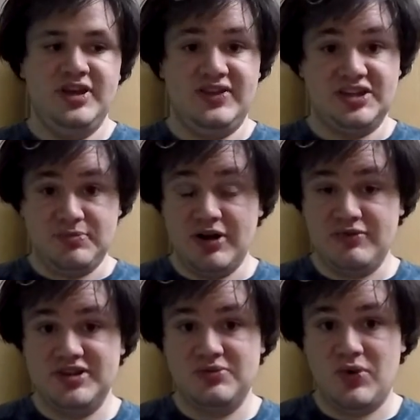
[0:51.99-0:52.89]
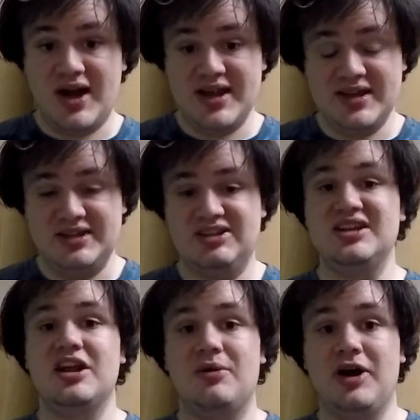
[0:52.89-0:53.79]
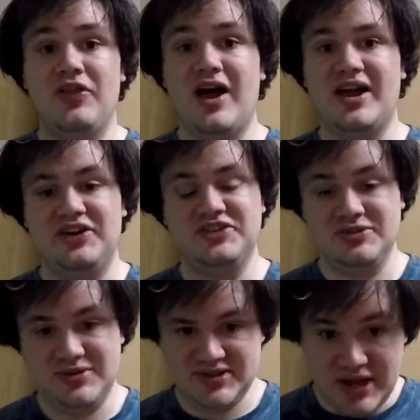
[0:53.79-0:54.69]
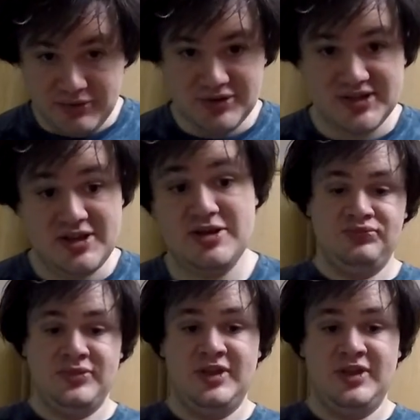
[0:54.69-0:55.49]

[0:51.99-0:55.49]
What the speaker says: And that's part of the reason why it didn't come online as soon as the others did,